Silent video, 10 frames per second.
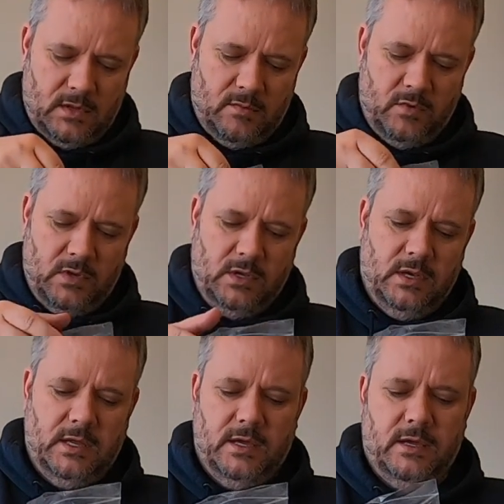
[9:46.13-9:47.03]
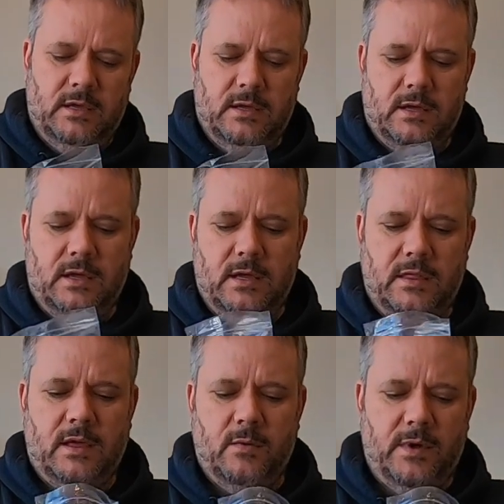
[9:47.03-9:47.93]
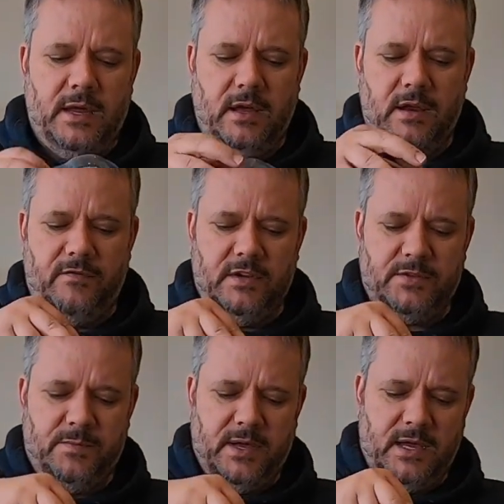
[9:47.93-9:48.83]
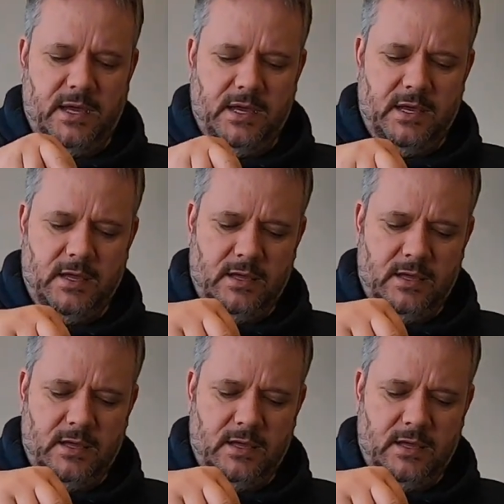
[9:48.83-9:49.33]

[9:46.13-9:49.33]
And we'll get that one out of its bag.